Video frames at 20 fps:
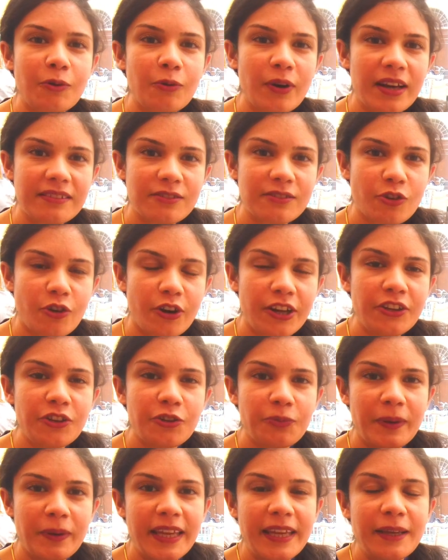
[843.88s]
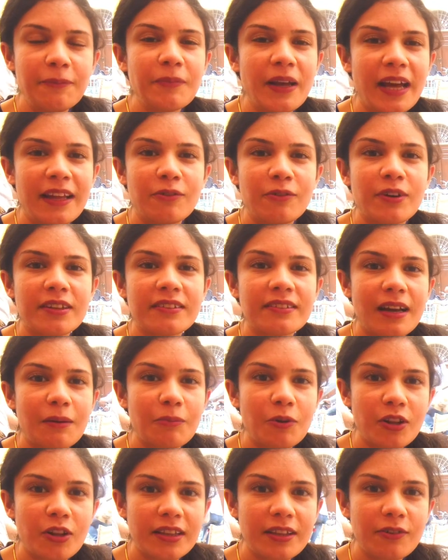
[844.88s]
who has joined me and who has
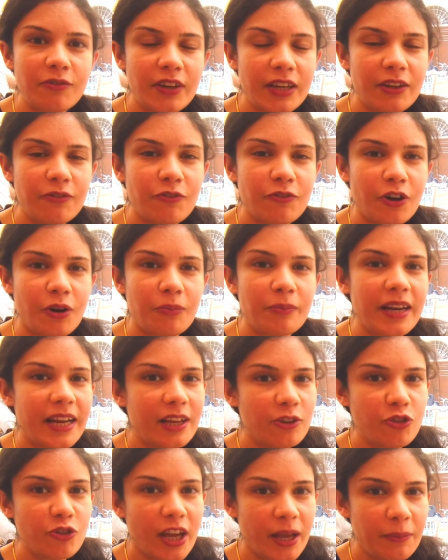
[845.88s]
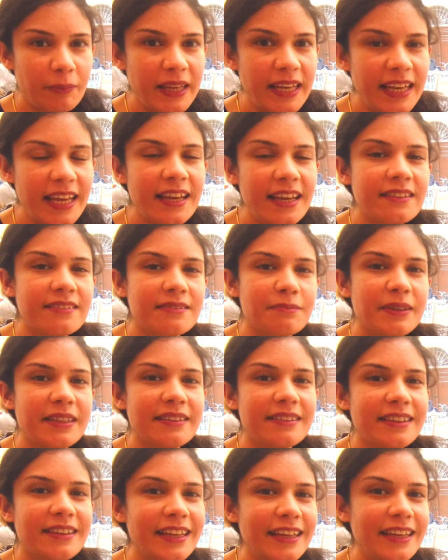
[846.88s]
come all the way from Reggio Emilia, is
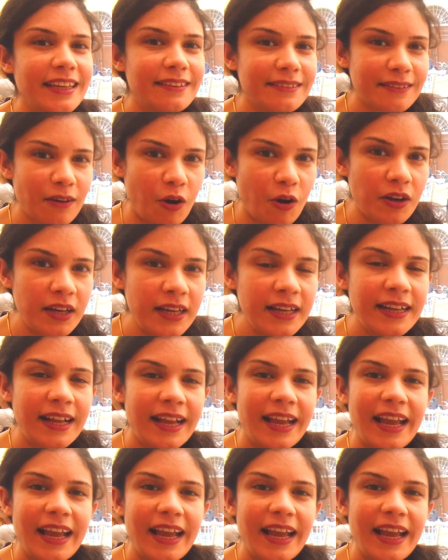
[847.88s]
Miss Lily Song,